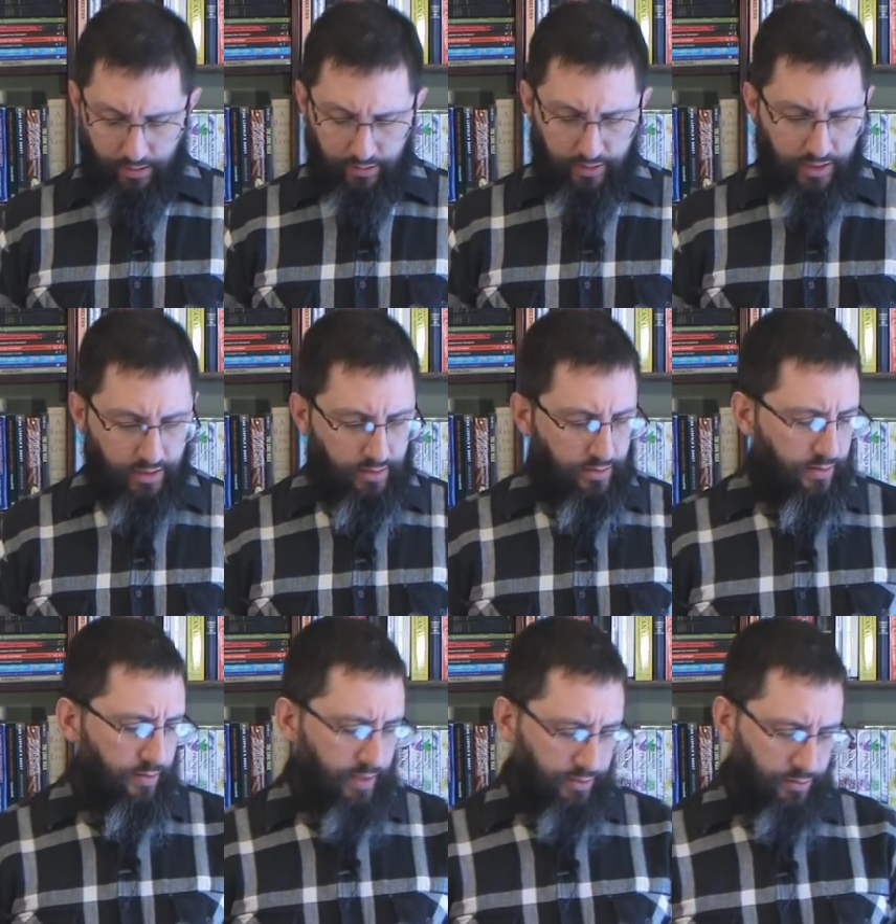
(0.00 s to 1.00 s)
Second
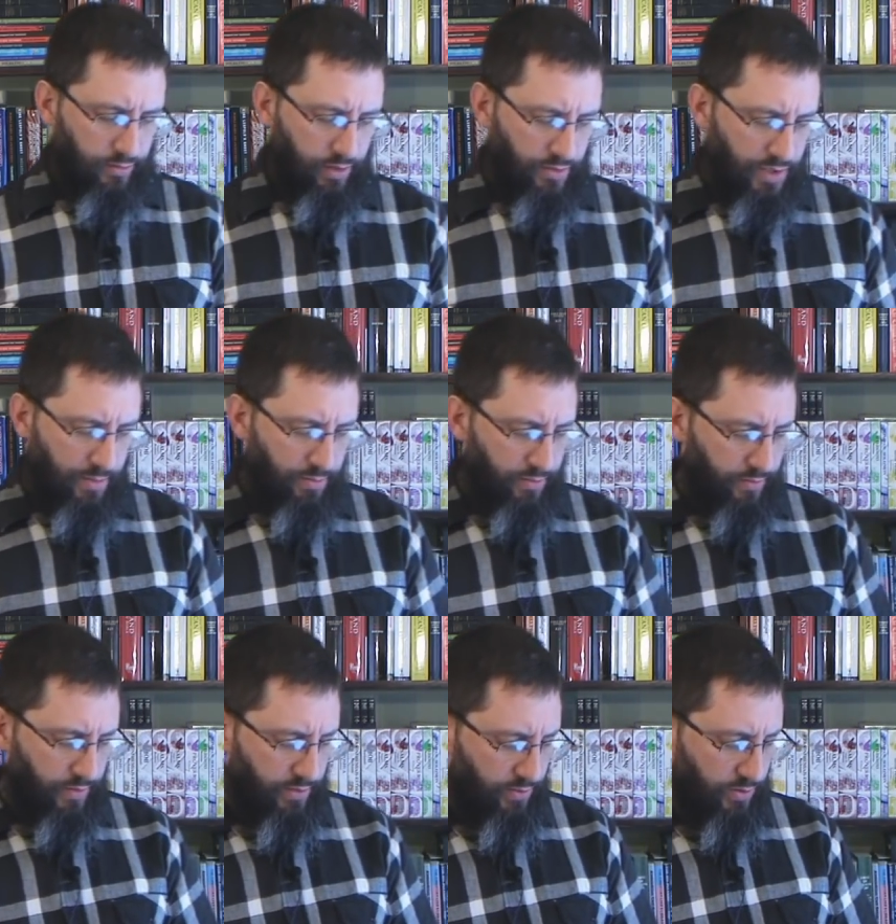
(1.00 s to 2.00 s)
Thessalonians chapter
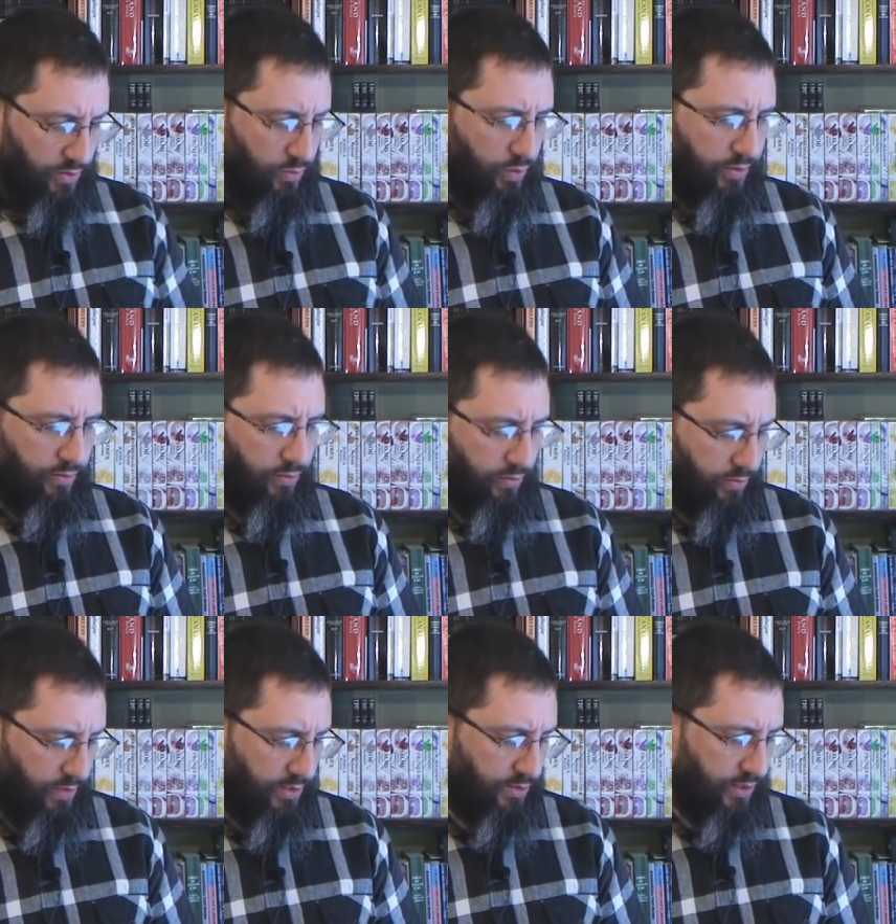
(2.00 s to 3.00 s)
3 verses 1 through
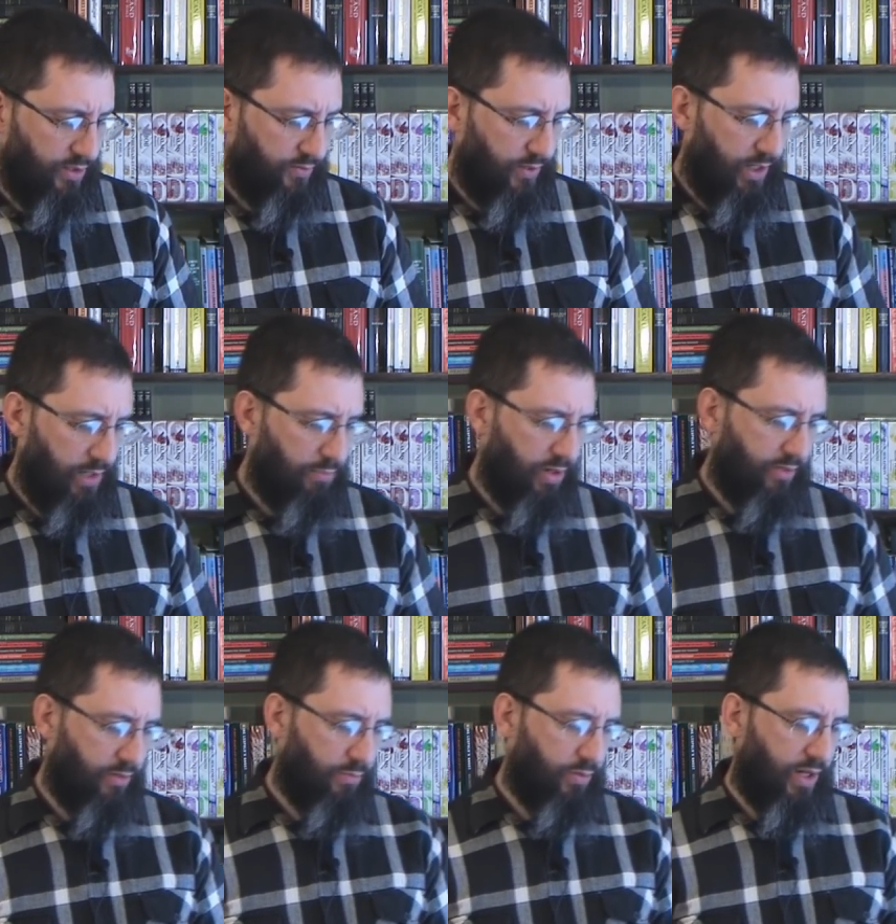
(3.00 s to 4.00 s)
3 says, Finally,
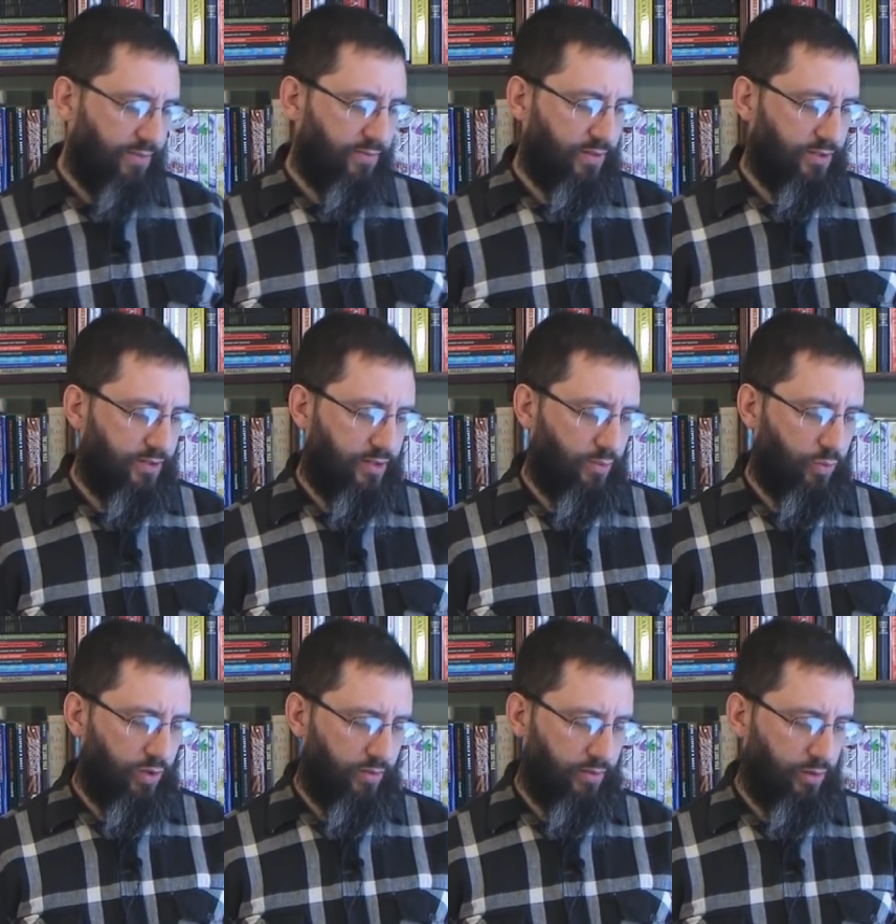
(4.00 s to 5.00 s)
brethren, pray for us that the
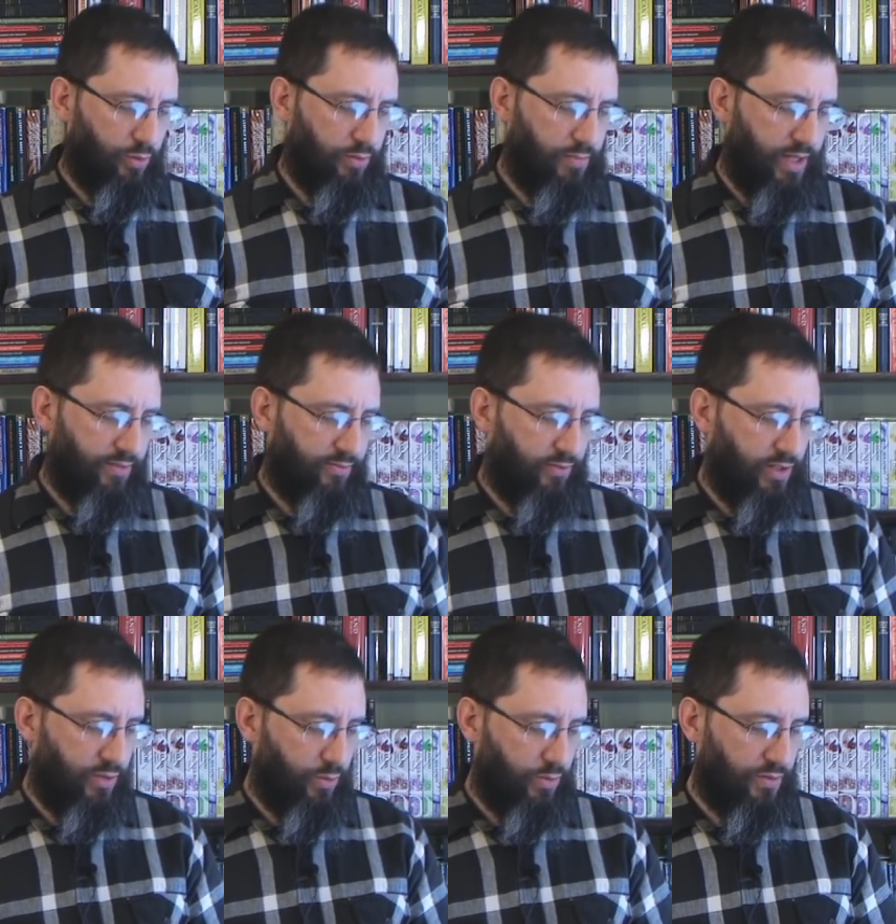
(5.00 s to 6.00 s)
word of the Lord may have
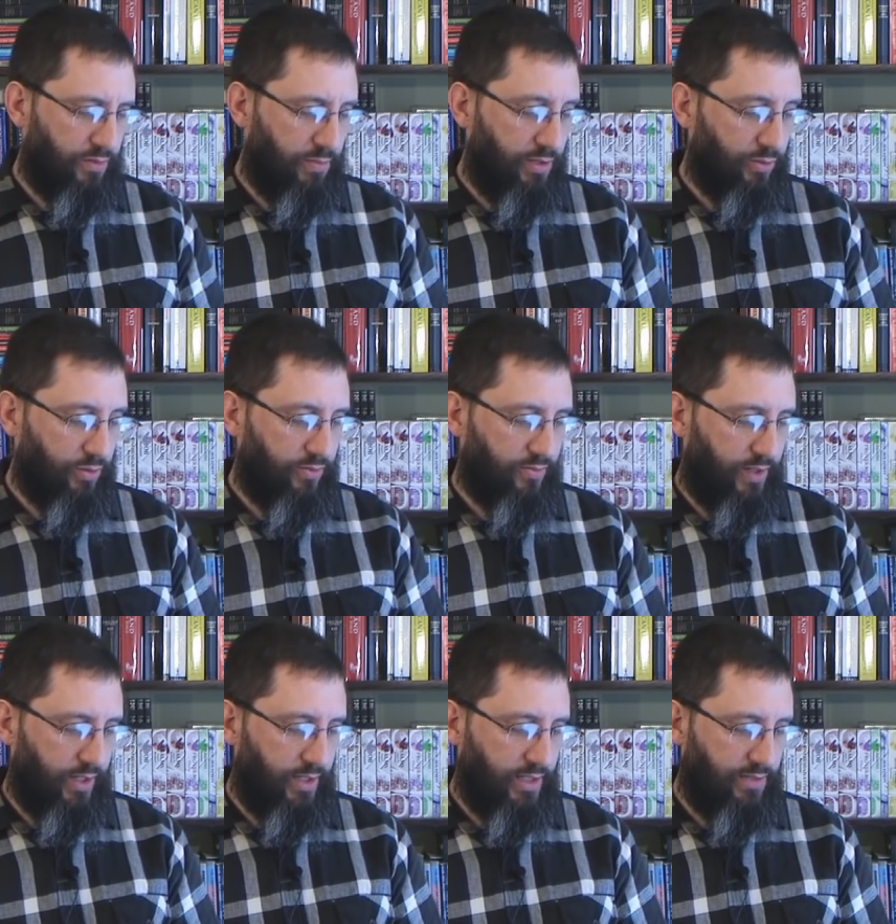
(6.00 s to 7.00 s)
free course and be
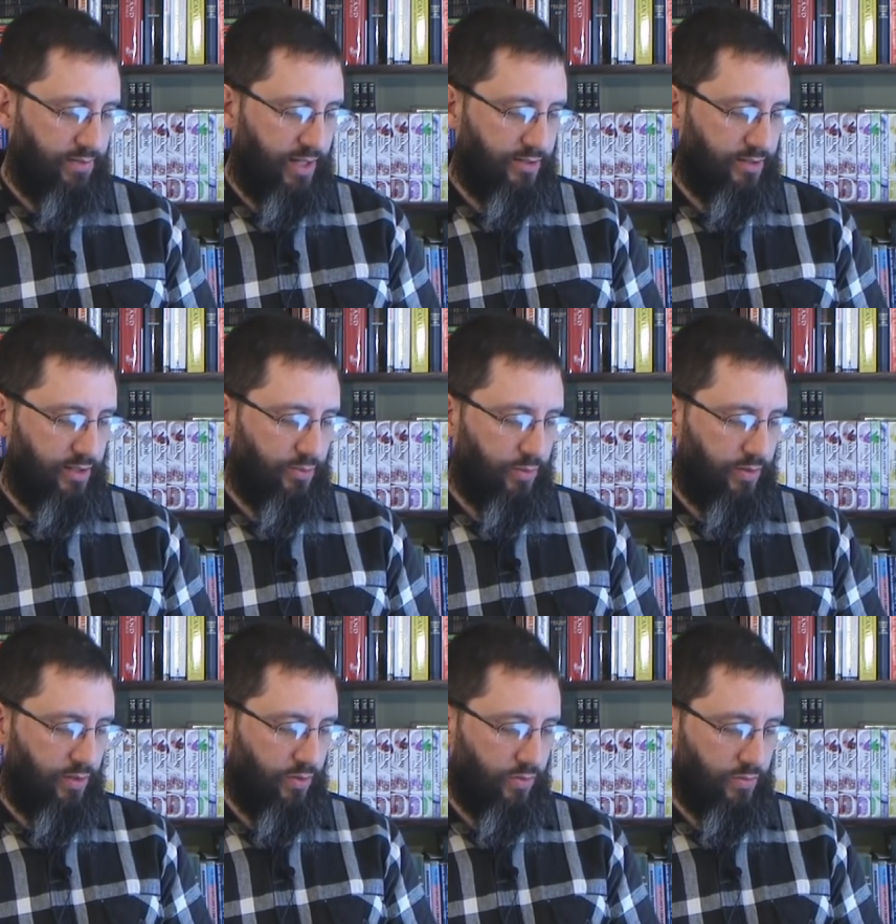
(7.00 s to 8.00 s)
glorified, even as it is
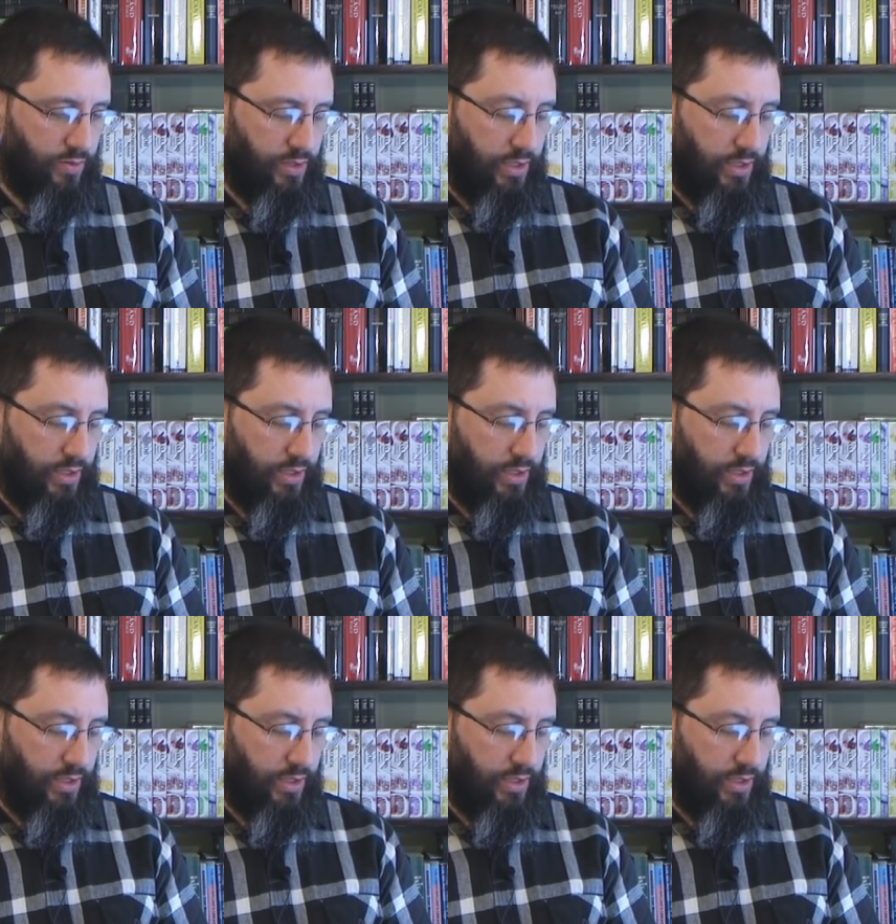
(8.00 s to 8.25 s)
with you,